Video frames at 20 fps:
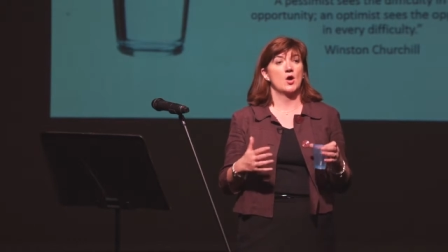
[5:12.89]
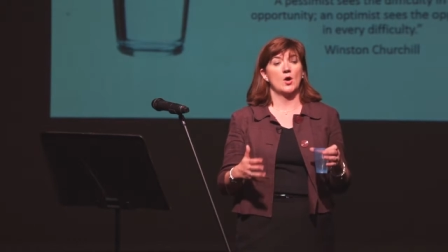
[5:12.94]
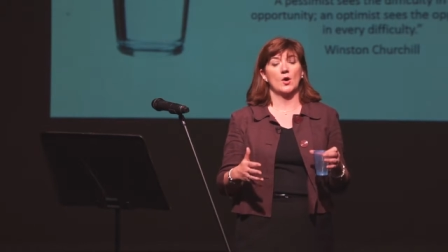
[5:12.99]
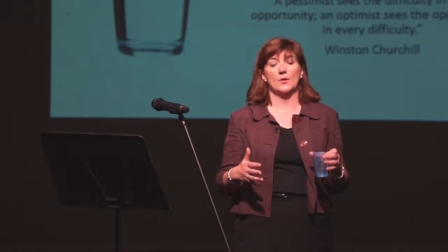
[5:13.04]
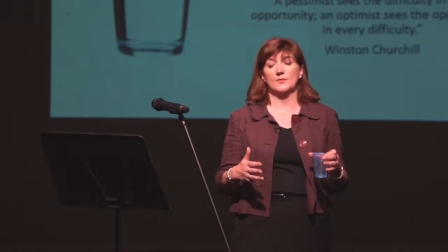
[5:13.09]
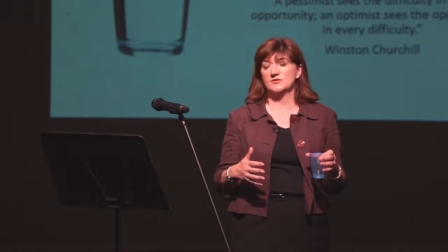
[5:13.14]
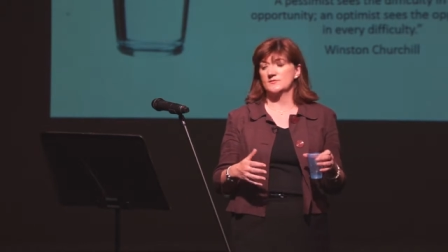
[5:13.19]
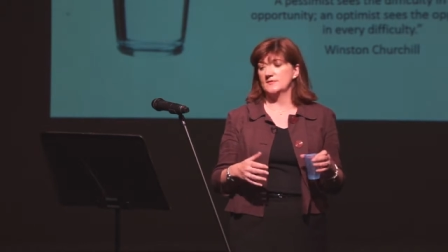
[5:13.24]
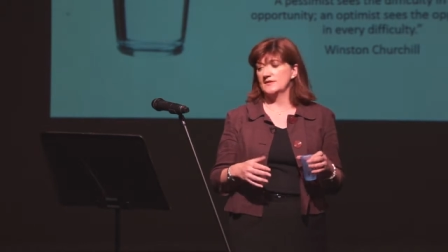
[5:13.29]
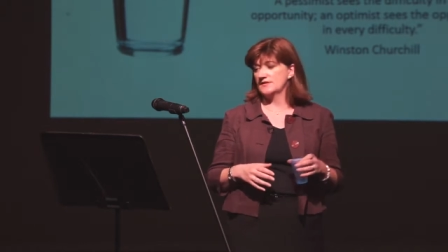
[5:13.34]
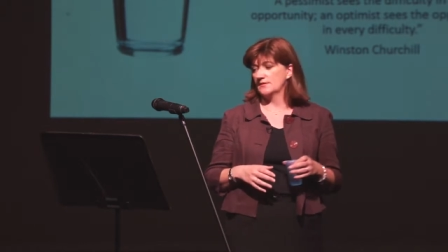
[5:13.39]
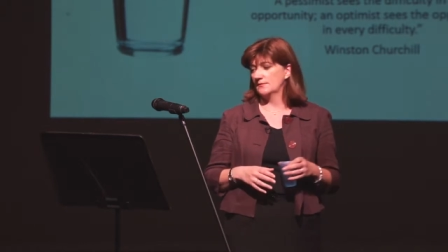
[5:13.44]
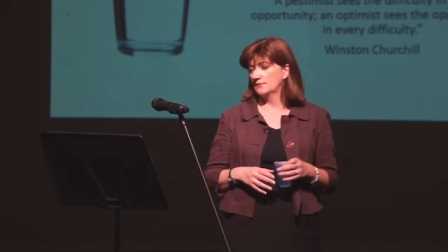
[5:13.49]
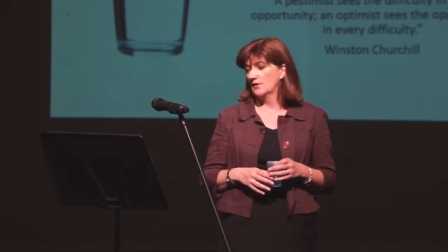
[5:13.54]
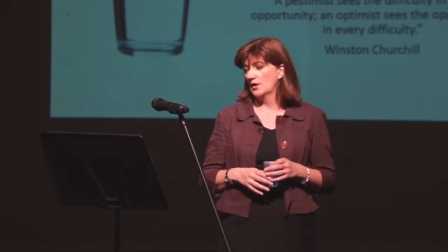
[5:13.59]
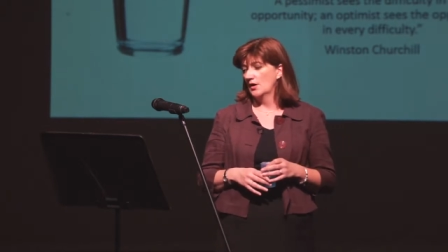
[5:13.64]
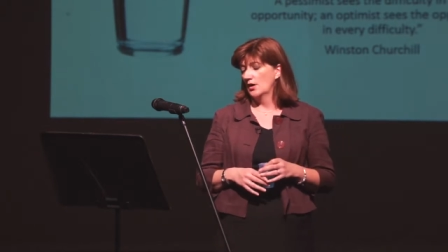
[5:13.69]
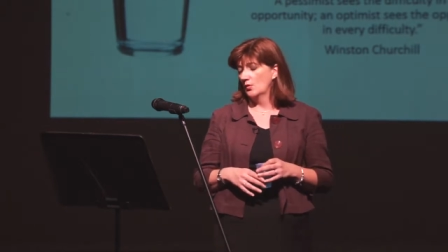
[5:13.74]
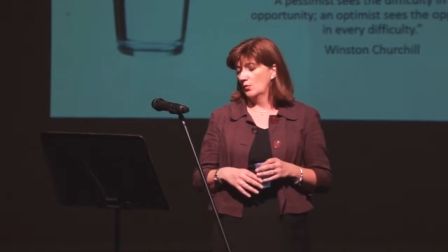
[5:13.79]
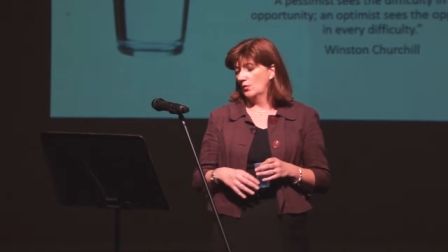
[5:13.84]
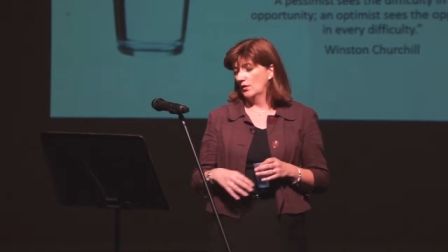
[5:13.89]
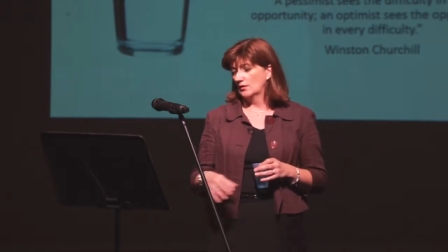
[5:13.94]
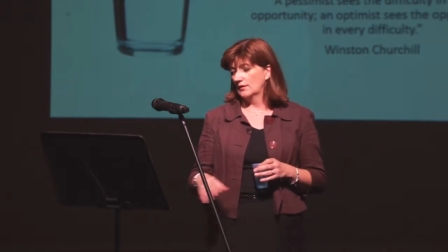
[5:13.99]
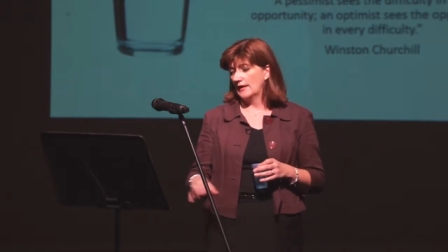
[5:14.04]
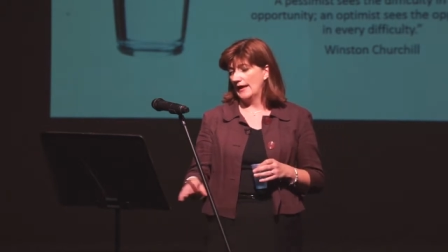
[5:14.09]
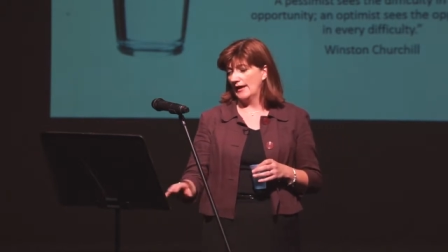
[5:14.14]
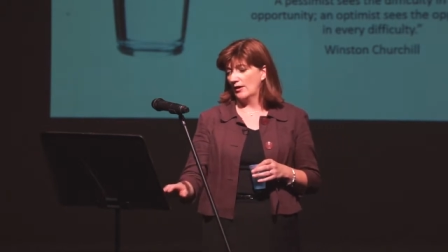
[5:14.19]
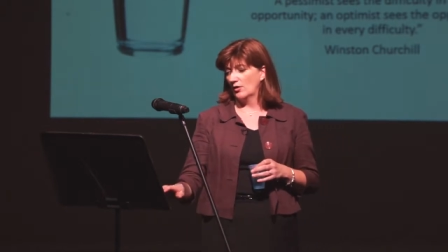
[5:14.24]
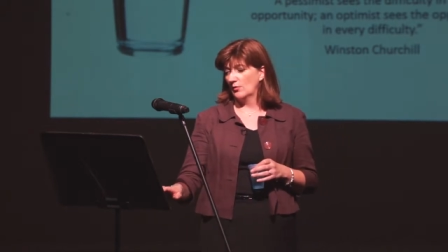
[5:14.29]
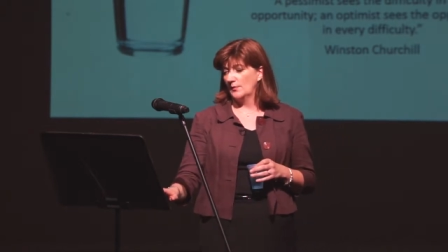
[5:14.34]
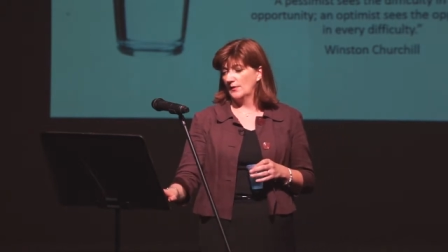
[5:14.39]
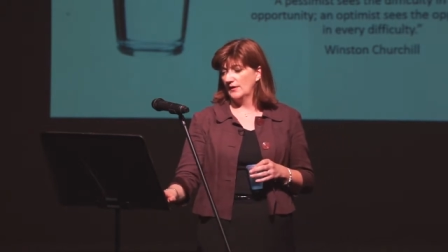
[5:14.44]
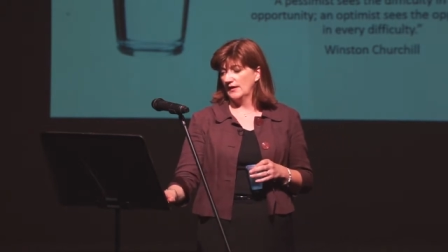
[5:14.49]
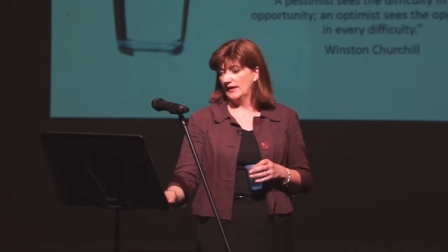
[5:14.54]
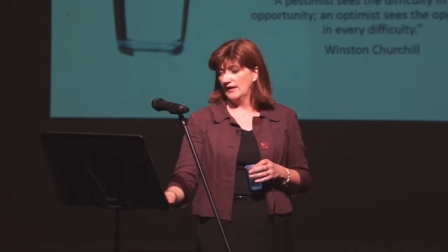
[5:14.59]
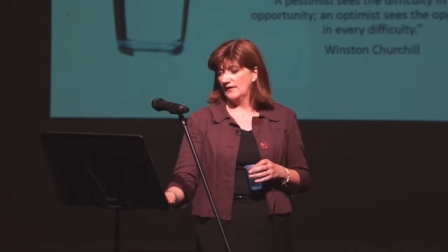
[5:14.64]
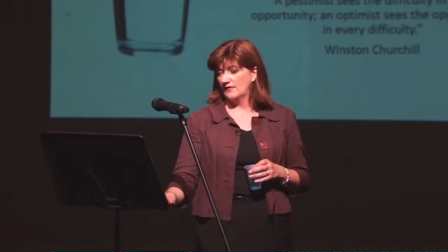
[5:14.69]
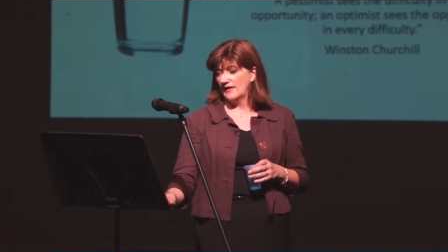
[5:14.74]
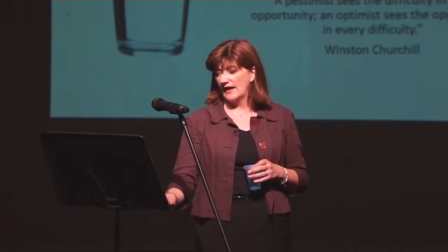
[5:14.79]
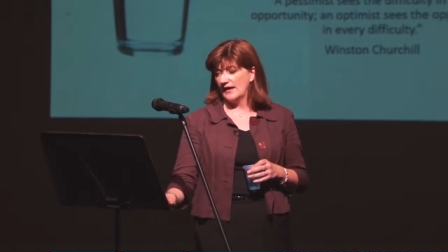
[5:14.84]
optimism will help
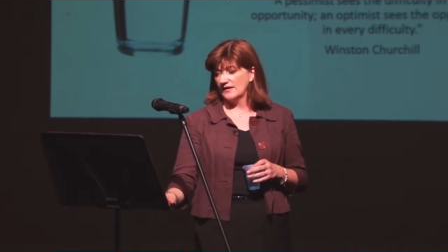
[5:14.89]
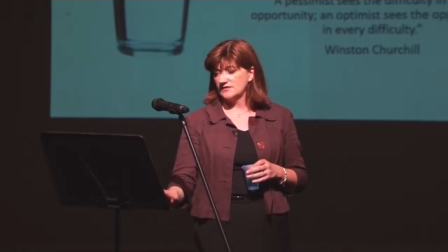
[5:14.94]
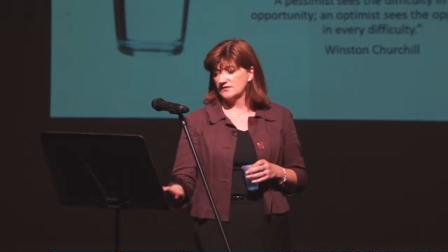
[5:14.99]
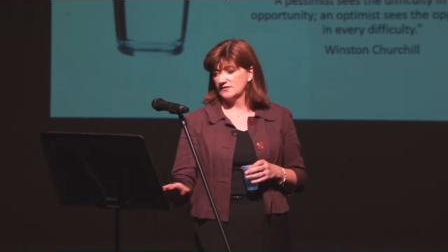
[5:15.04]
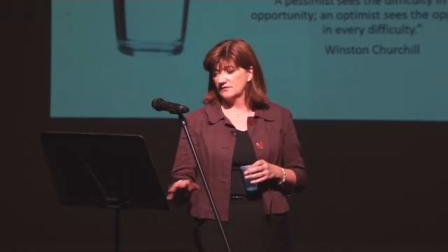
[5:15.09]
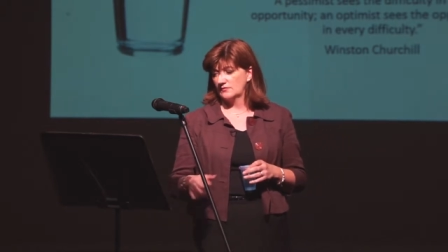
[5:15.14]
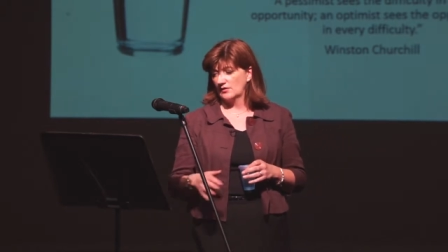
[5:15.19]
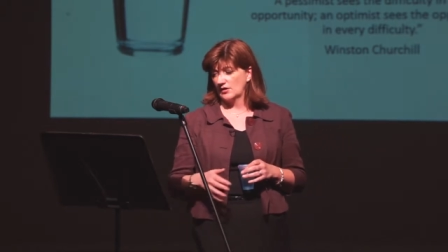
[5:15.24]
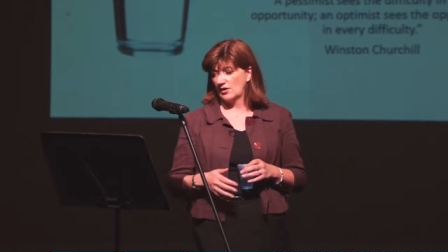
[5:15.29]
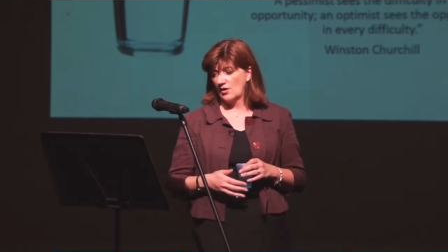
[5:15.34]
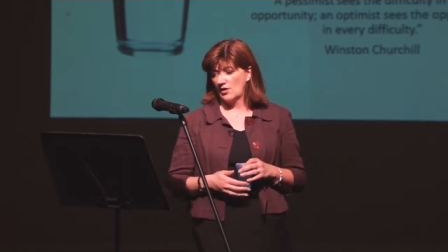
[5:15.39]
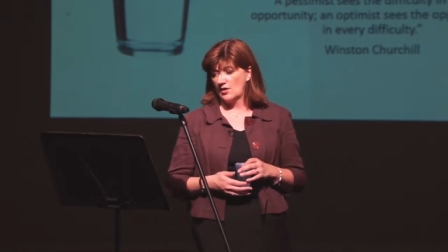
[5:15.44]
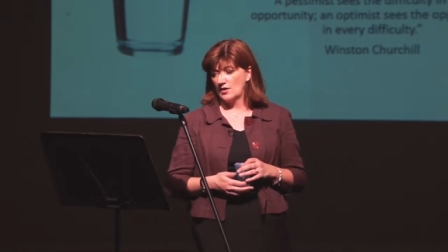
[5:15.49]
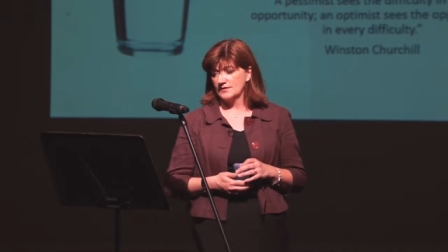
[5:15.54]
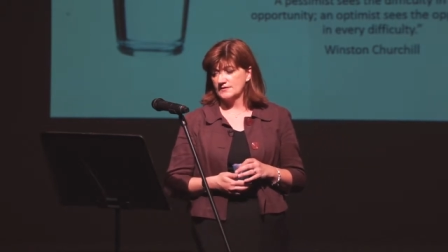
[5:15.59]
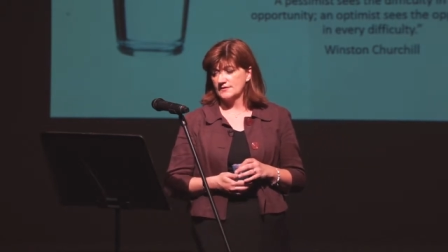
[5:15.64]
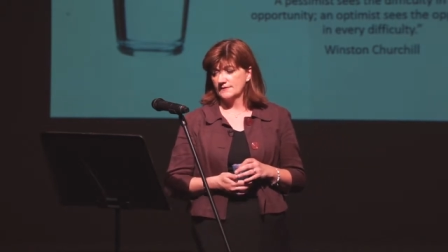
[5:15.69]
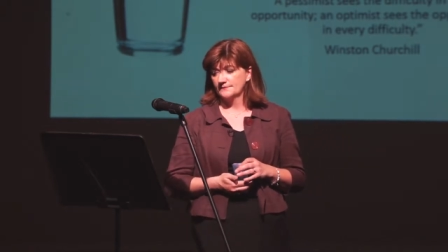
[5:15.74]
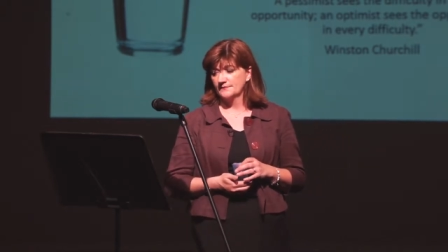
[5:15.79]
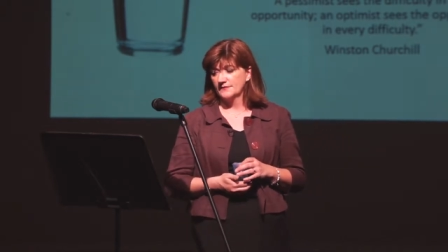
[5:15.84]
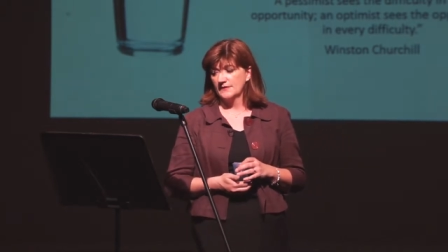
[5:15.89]
in that regard.